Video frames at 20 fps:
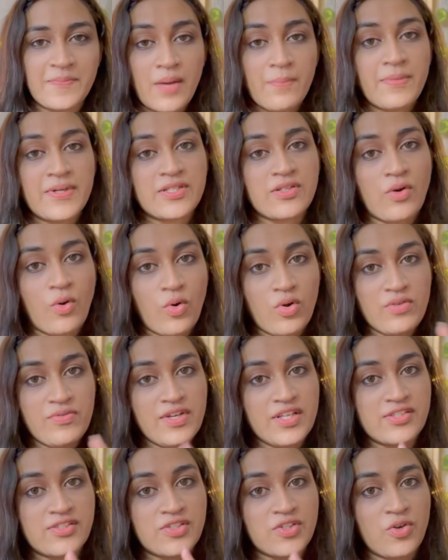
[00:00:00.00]
But
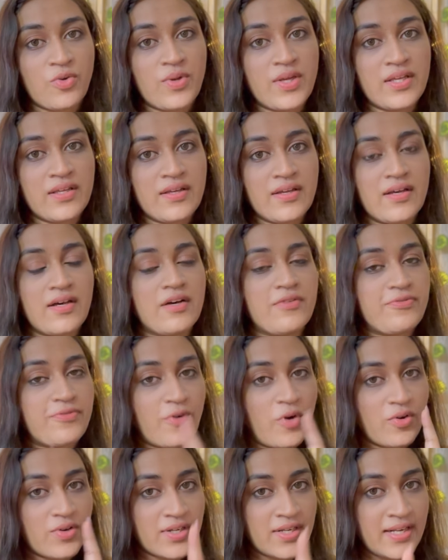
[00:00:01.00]
always knowing a
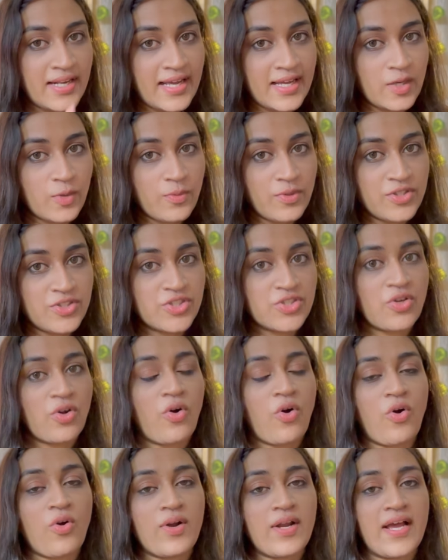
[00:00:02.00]
foreign language
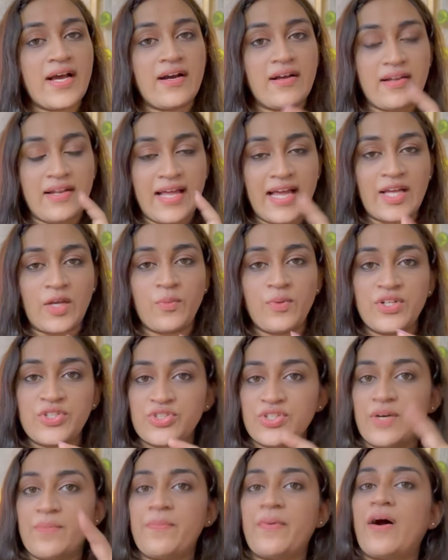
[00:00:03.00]
or a
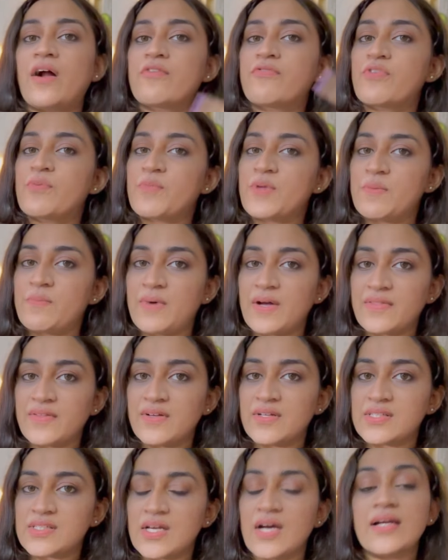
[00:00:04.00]
language apart from your
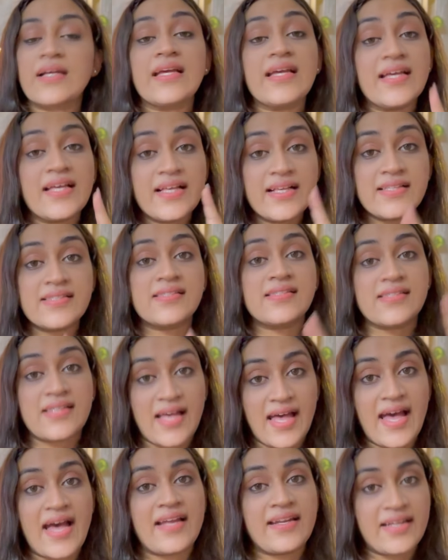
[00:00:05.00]
mother tongue is
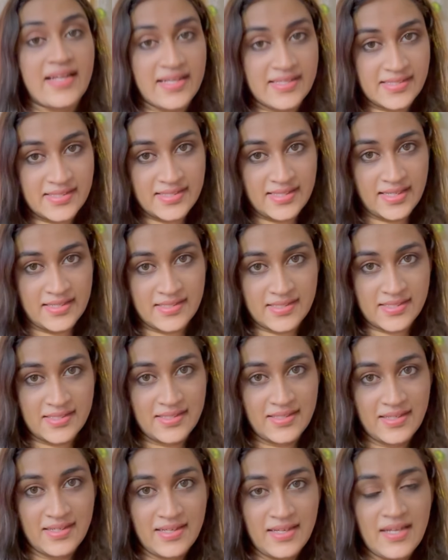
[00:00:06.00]
an asset.
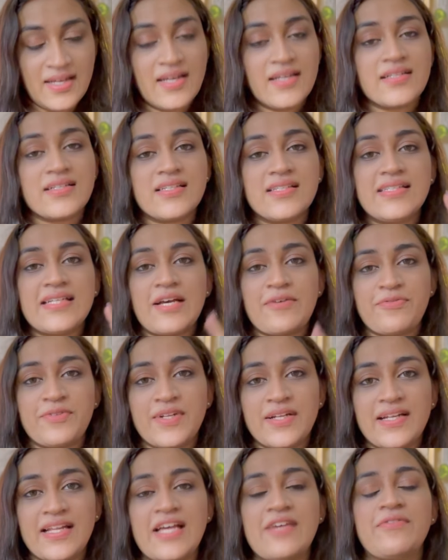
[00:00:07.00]

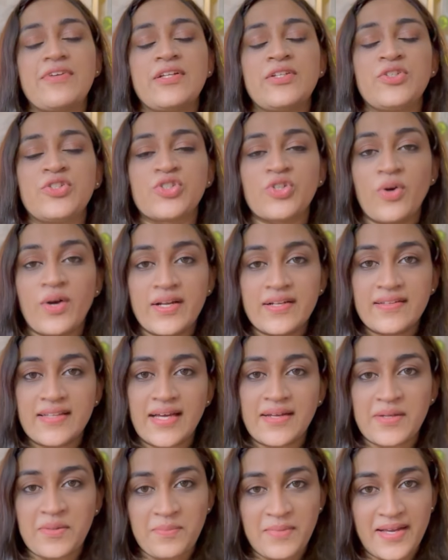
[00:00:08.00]
Definitely, I've enjoyed
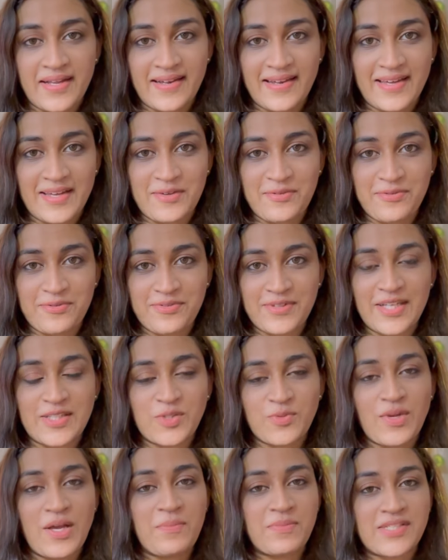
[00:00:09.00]
that in my life.
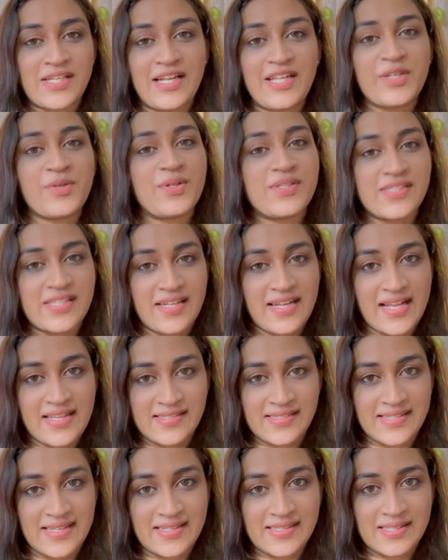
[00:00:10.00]
That's why I'm telling you it's an
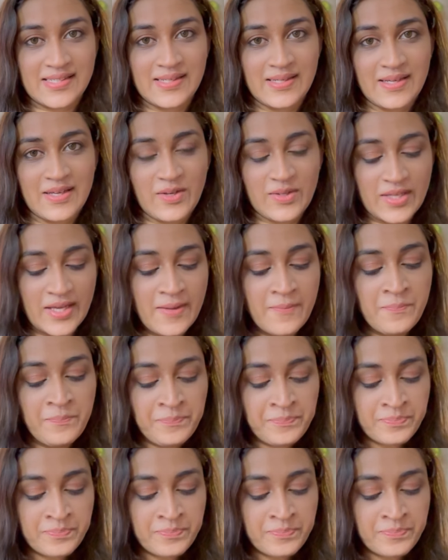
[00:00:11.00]
asset. Okay?